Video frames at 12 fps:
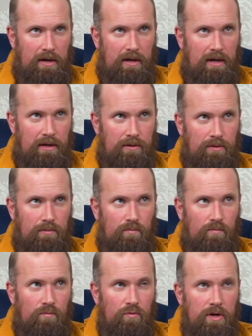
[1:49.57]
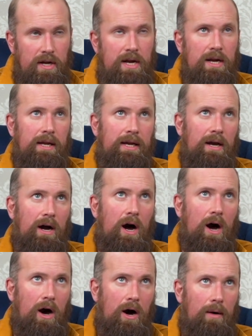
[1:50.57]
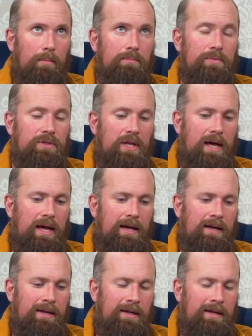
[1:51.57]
it really harms their